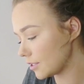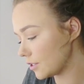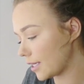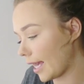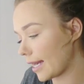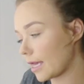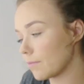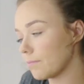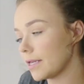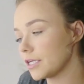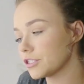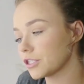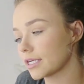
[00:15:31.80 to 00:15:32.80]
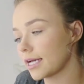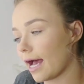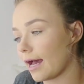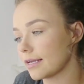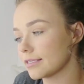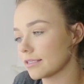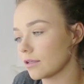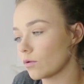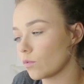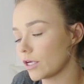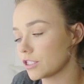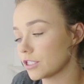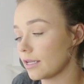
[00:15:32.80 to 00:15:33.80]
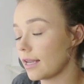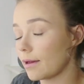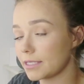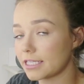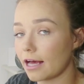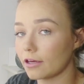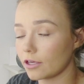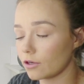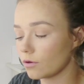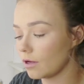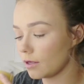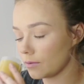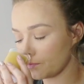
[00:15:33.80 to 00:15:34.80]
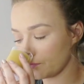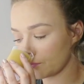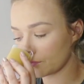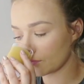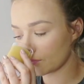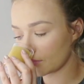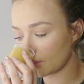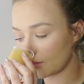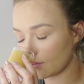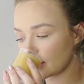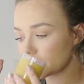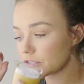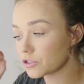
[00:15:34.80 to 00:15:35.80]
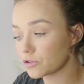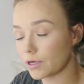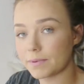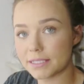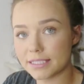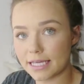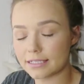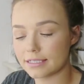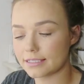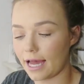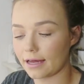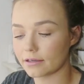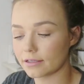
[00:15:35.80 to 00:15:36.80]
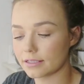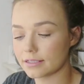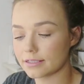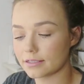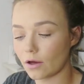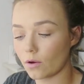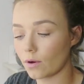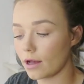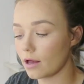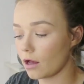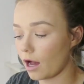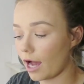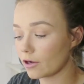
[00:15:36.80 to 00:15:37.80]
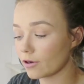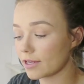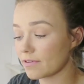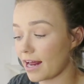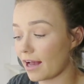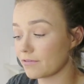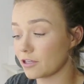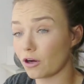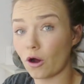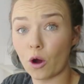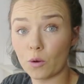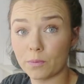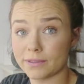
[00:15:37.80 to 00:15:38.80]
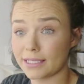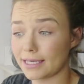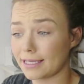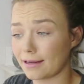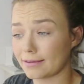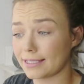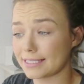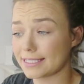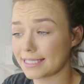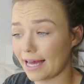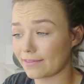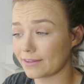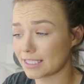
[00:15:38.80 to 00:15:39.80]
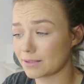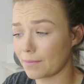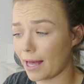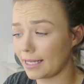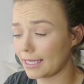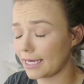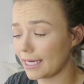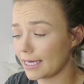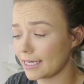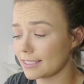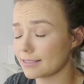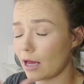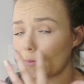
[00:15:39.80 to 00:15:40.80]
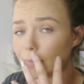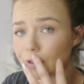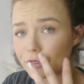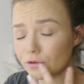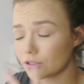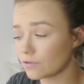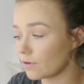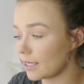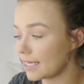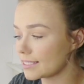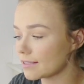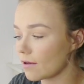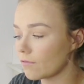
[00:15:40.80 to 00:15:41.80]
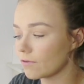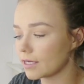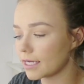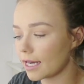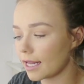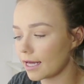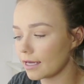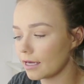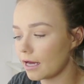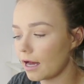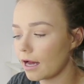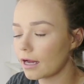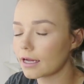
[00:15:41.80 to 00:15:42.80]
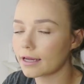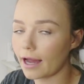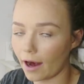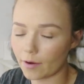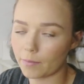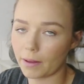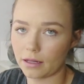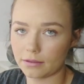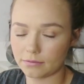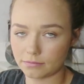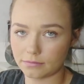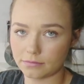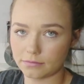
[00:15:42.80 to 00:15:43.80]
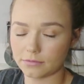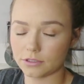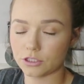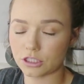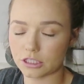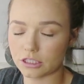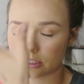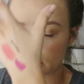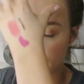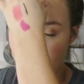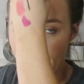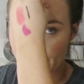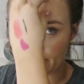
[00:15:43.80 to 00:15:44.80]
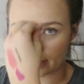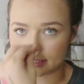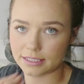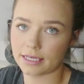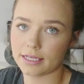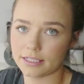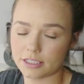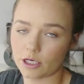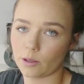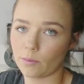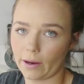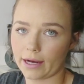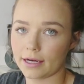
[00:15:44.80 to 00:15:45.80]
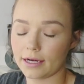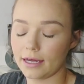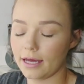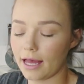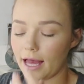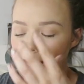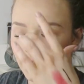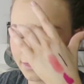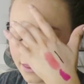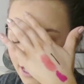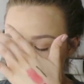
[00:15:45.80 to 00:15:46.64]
you get a miniature candle, which let me tell you, these are triple scented candles. So I don't even have to open the lid on this to get the smell. It is beautiful. It's vanilla caramel. Just let that sink into your brain. And